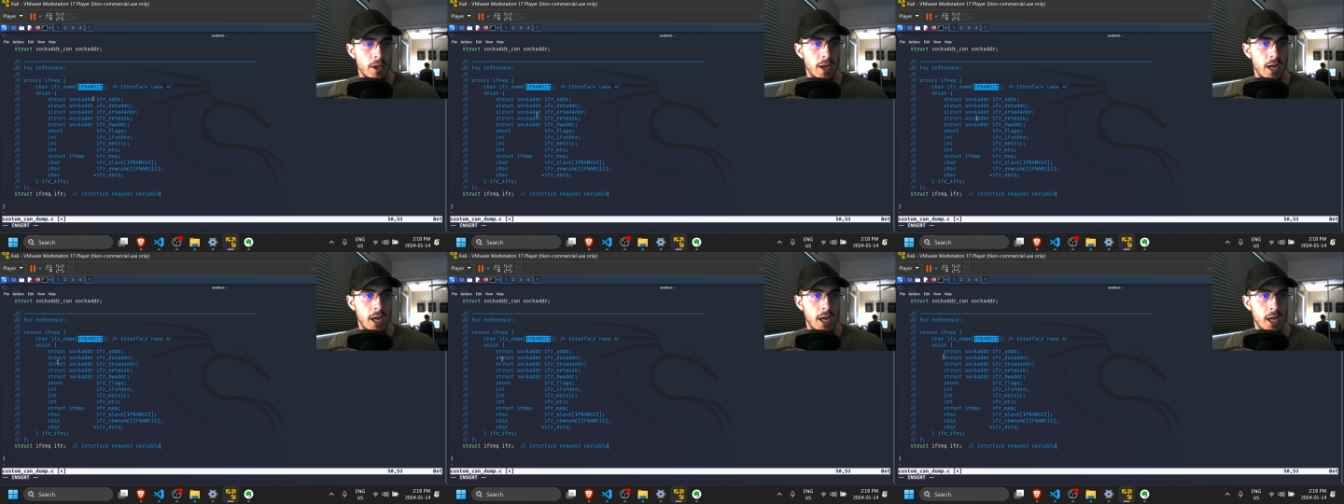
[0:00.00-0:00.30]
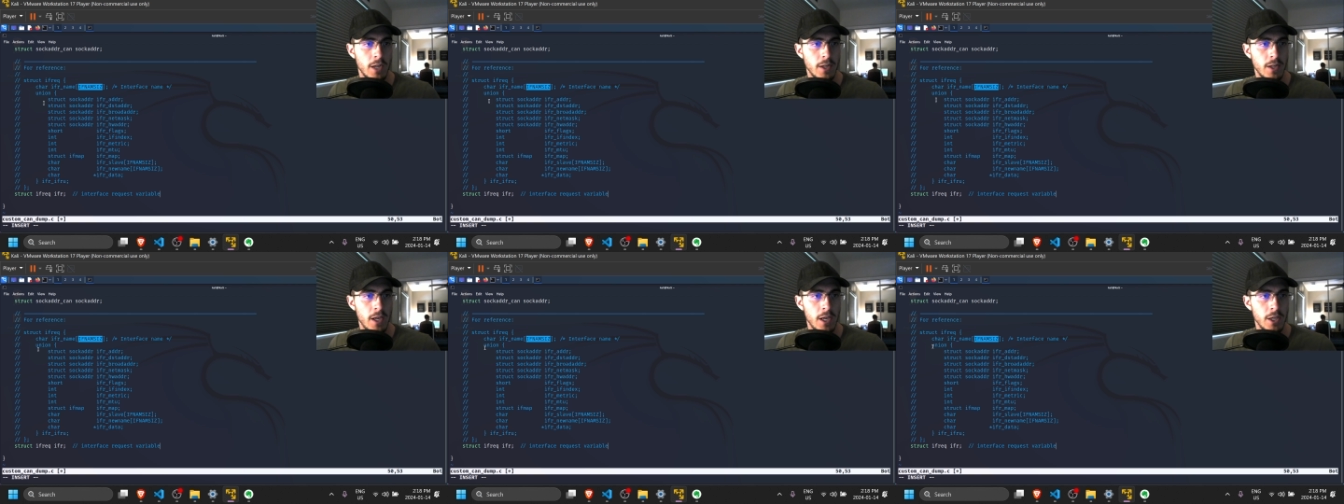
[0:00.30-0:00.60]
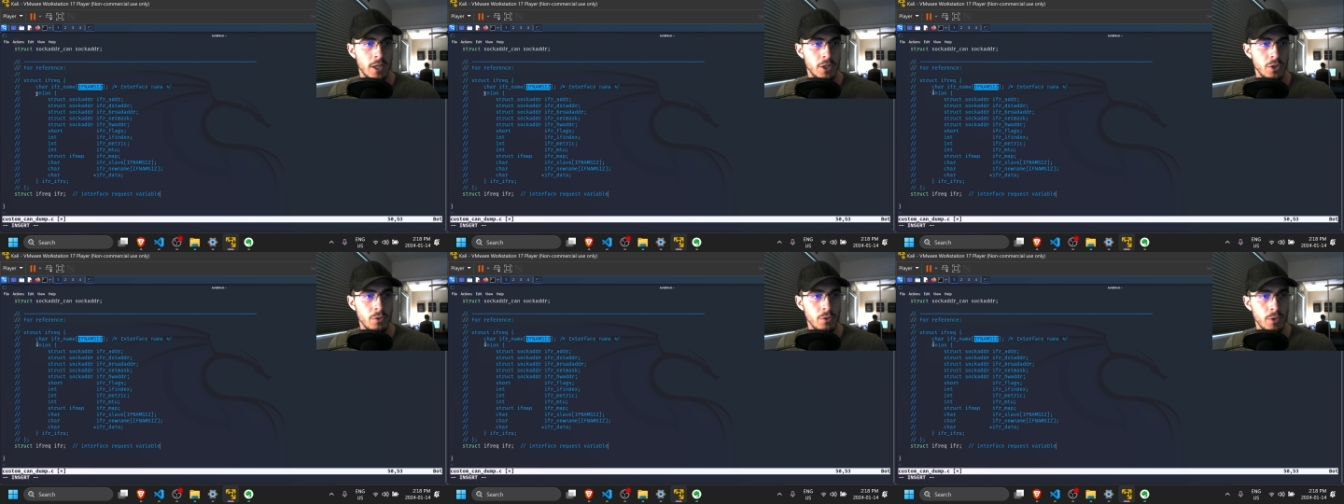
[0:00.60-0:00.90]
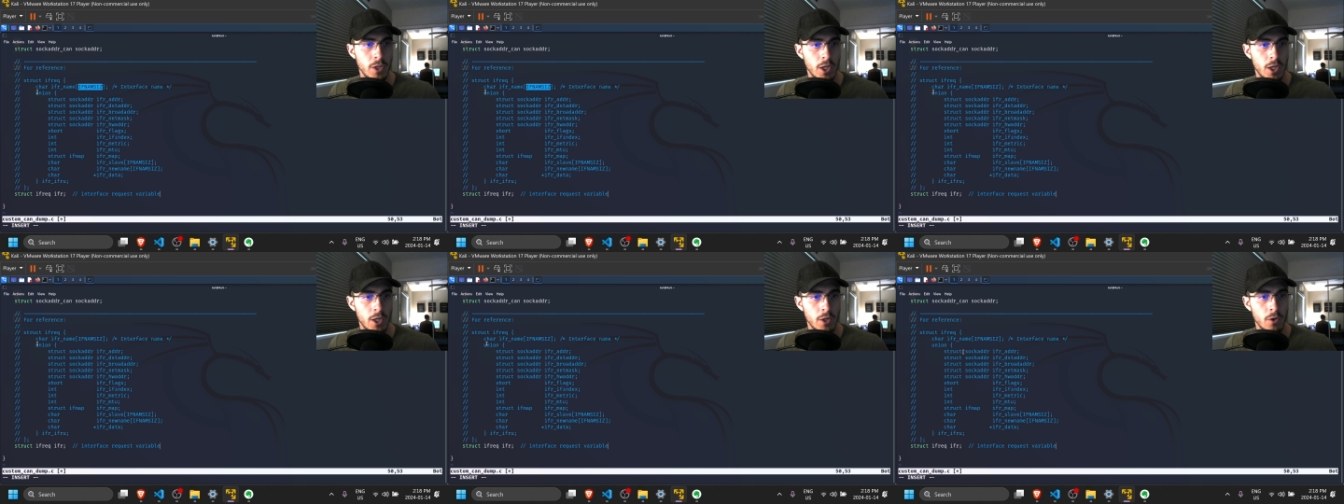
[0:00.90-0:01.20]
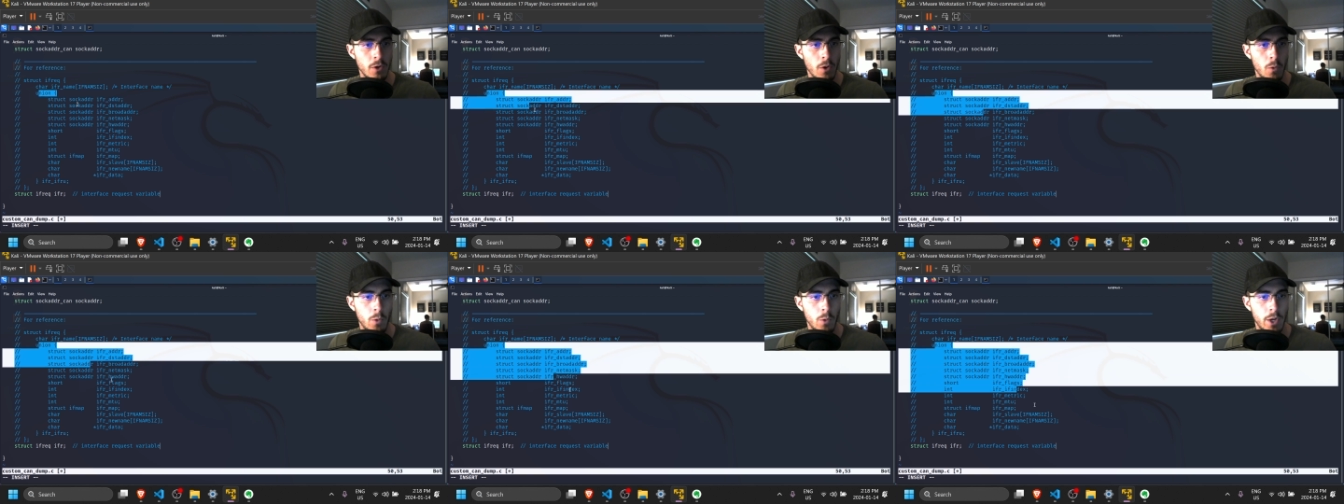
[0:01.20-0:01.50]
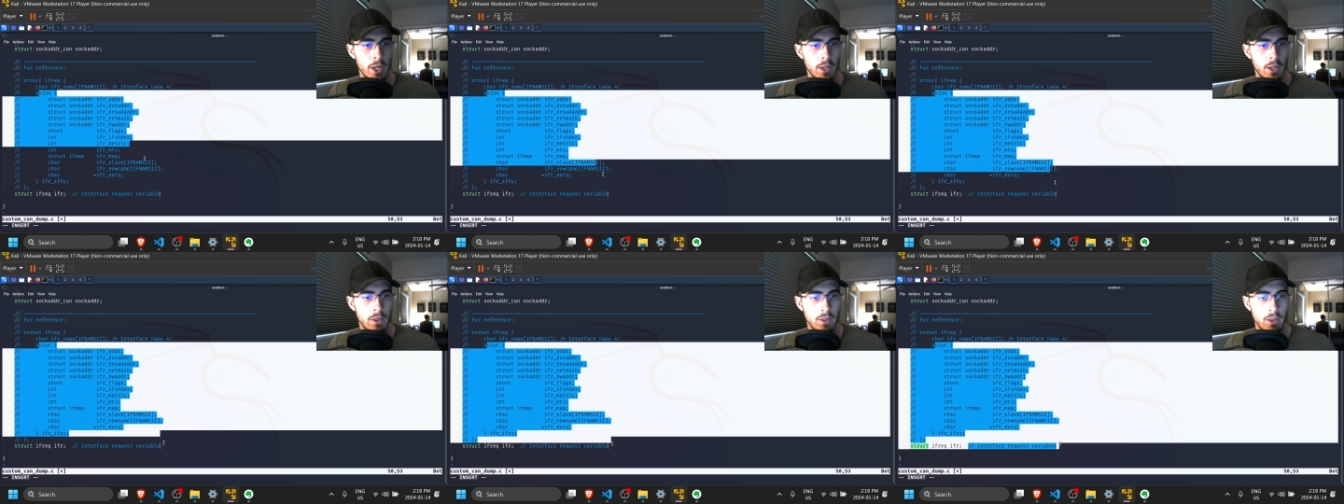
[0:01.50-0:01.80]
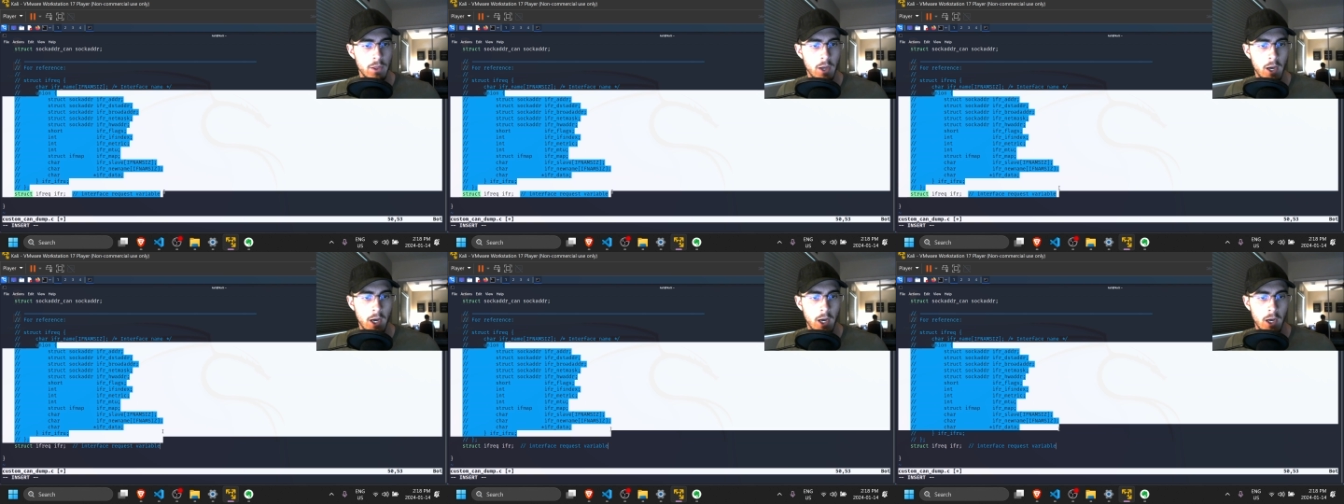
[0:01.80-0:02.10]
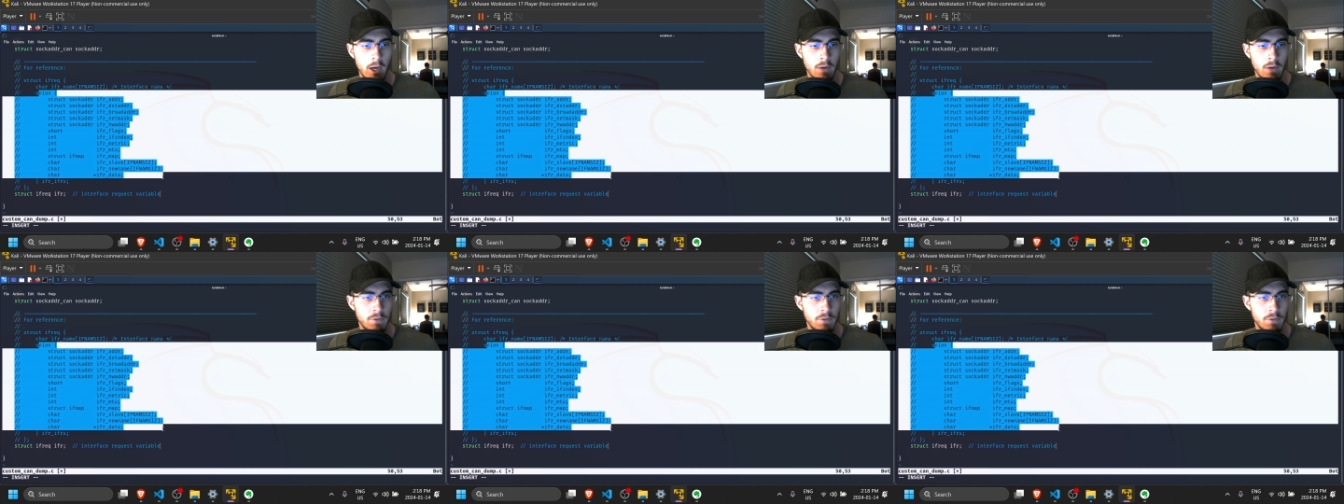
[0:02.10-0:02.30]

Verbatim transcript: and a union with uh, a